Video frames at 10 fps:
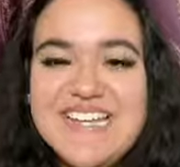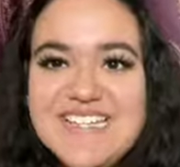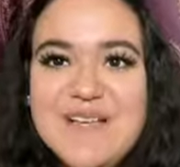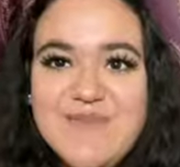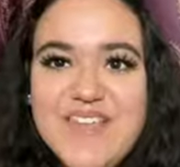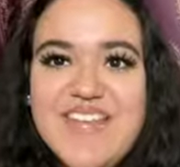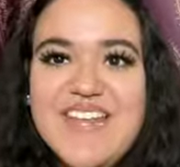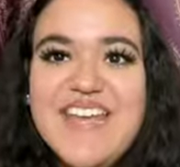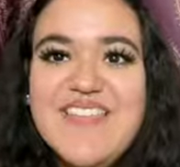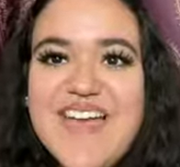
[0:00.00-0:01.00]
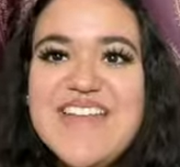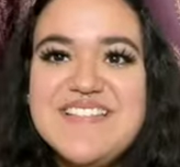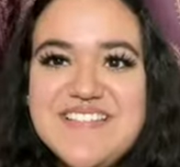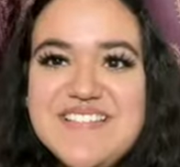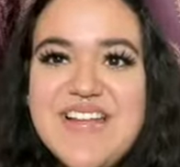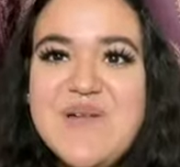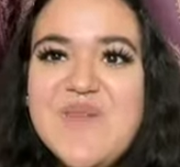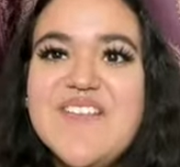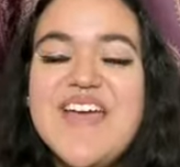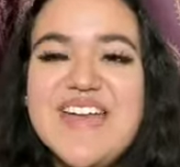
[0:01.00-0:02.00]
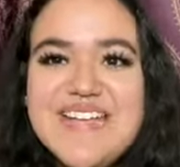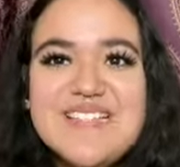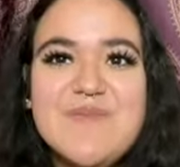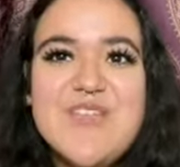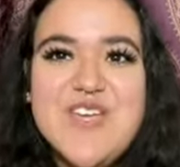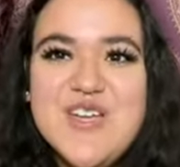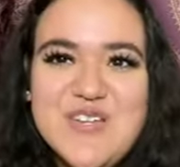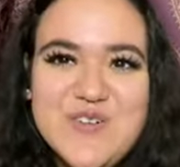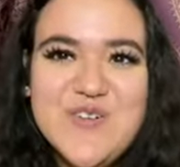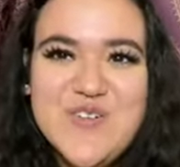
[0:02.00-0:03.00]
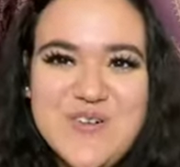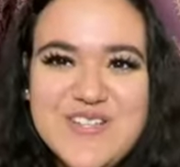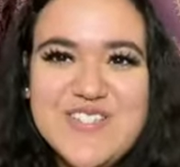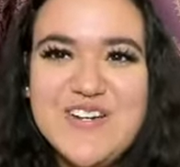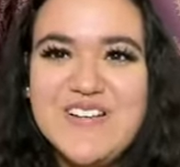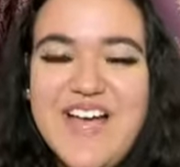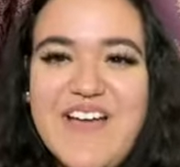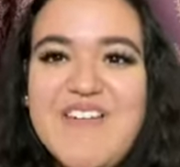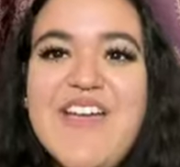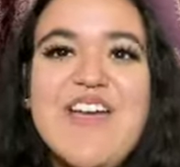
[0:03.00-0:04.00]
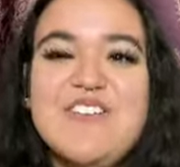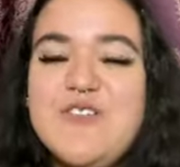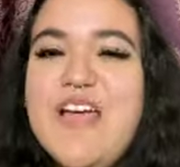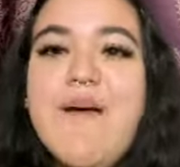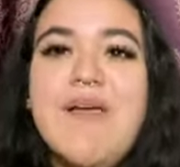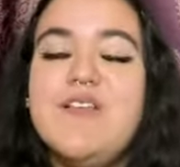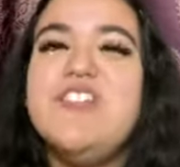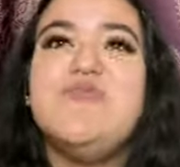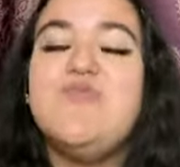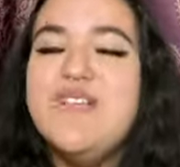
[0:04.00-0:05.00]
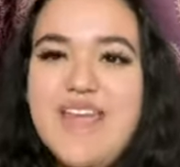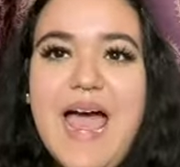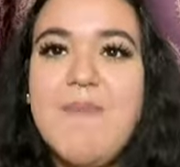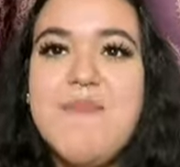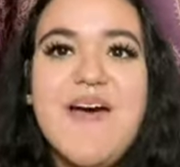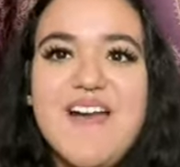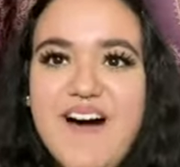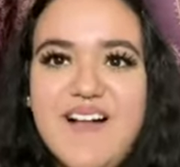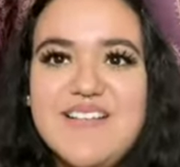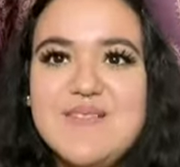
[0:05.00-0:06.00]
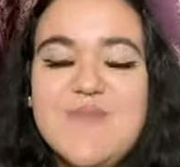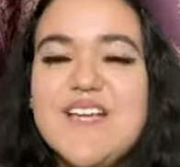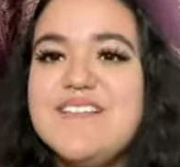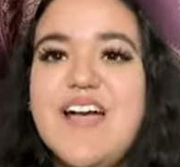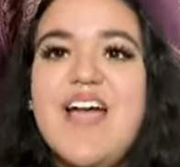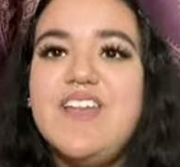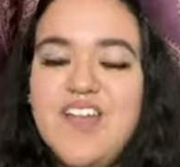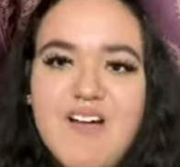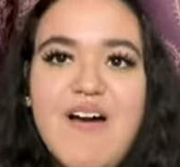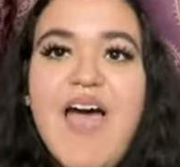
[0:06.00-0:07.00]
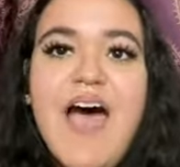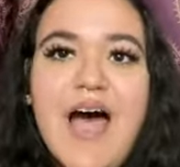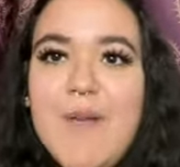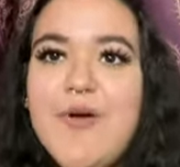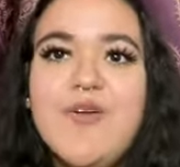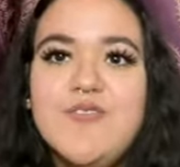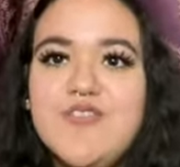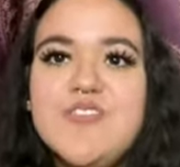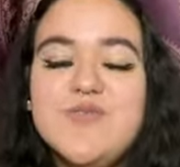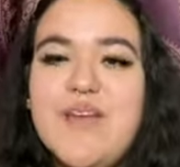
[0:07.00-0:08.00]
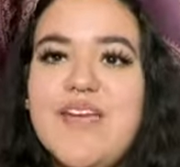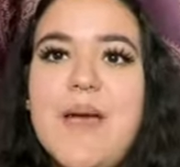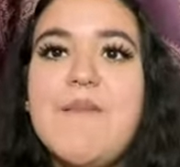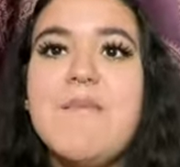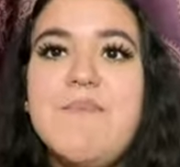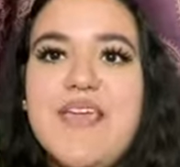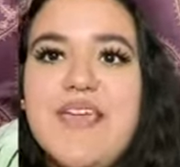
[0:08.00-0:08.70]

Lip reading: something that is sustainable, and that is something you can do for the rest of your life. So that makes me just really happy about all this, because I know I'm going to lose this weight, and I'm going to be really